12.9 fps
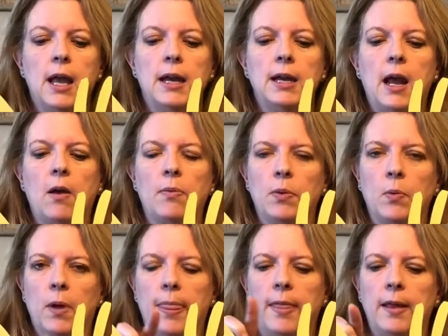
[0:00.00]
Now, the
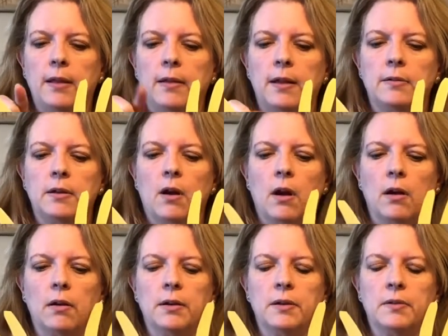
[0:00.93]
one thing that
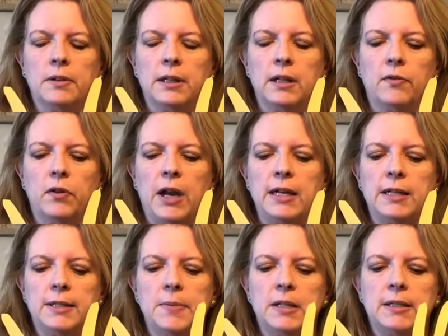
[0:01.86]
our little friend is
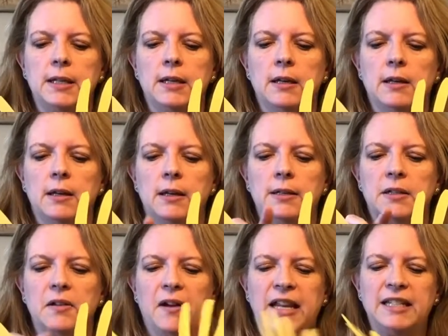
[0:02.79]
missing is
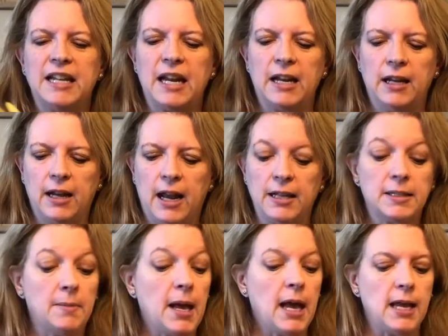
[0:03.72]
their antenna and some
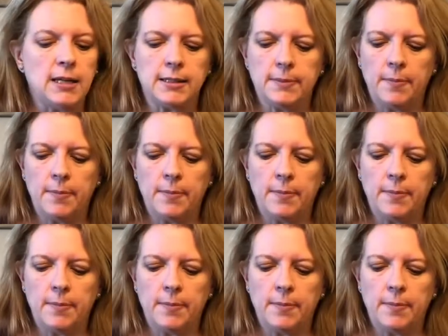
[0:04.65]
eyes.